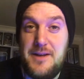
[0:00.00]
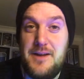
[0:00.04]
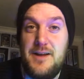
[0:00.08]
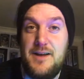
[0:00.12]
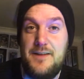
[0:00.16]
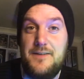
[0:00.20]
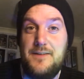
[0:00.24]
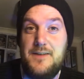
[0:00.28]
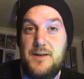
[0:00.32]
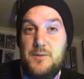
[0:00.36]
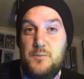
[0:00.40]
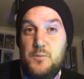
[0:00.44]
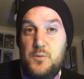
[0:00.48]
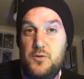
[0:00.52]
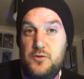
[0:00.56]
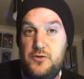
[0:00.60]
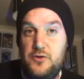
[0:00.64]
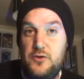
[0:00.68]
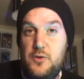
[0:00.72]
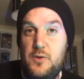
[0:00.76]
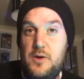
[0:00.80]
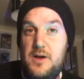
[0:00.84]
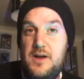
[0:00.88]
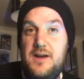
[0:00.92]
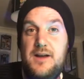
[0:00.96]
and then we'll
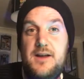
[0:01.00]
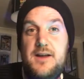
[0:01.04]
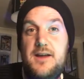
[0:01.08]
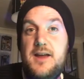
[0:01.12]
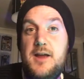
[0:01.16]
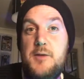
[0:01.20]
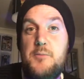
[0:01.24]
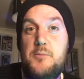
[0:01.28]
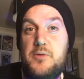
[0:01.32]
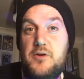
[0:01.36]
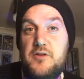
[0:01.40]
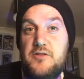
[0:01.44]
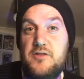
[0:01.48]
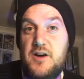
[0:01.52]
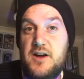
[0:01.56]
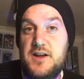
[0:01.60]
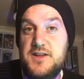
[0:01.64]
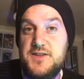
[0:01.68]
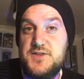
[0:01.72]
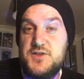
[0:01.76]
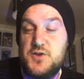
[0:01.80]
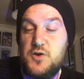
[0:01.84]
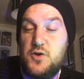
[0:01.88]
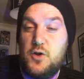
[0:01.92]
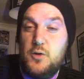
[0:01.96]
do
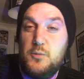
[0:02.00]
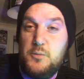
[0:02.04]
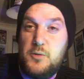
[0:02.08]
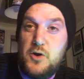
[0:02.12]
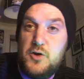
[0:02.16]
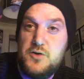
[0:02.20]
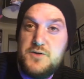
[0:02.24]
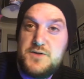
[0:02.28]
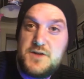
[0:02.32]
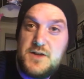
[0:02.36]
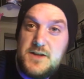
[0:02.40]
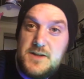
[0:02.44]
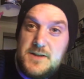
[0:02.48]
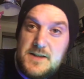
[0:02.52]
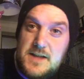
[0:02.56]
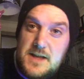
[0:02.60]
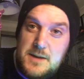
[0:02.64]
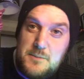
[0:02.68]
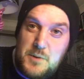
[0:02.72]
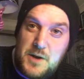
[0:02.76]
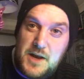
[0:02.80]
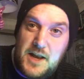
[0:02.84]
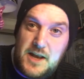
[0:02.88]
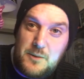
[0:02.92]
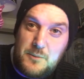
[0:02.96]
improvised Solo Bros.
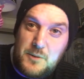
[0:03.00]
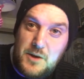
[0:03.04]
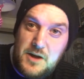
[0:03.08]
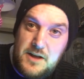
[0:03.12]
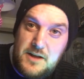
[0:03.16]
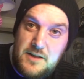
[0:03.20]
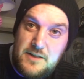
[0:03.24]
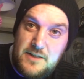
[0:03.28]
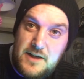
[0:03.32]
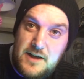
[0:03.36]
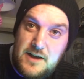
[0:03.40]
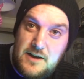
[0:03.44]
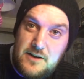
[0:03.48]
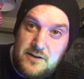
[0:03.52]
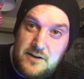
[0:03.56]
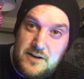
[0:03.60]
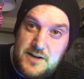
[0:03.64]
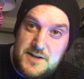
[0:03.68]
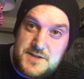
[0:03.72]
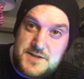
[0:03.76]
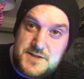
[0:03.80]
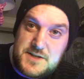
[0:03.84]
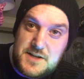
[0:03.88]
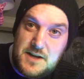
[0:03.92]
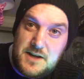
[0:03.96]
But anyway, there
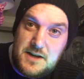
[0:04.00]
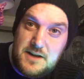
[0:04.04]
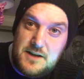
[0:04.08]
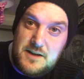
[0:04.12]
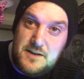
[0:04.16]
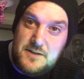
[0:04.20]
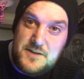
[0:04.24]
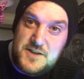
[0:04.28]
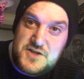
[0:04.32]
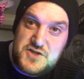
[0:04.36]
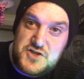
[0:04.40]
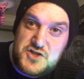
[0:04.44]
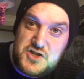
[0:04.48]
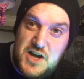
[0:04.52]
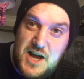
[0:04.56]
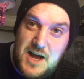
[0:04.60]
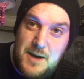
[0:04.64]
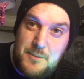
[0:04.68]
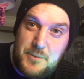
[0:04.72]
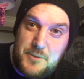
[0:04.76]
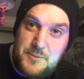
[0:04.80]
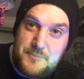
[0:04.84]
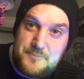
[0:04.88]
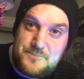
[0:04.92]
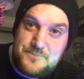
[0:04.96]
is this
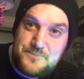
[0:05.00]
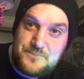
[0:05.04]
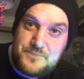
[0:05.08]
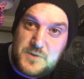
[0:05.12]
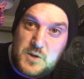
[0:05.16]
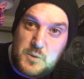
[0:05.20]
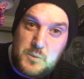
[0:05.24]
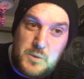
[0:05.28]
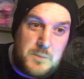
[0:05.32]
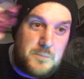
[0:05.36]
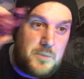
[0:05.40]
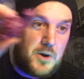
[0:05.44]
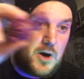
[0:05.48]
chap, wee